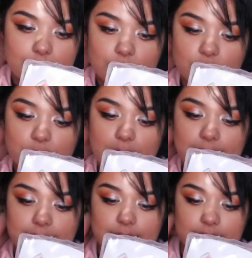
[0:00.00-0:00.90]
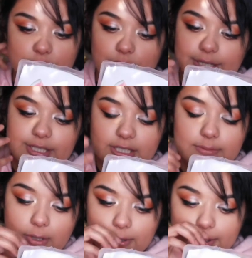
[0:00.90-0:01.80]
trying this or like
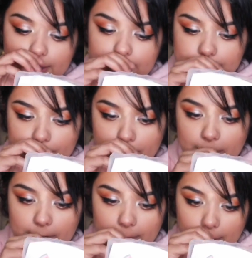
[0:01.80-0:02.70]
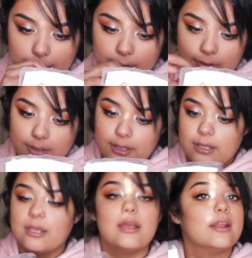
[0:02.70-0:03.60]
smelling it somewhere.
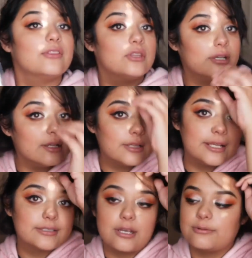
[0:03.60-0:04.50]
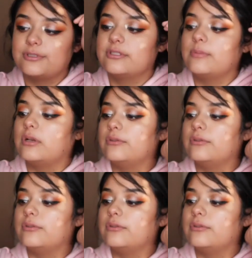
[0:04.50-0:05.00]
And I think I liked how it smelled.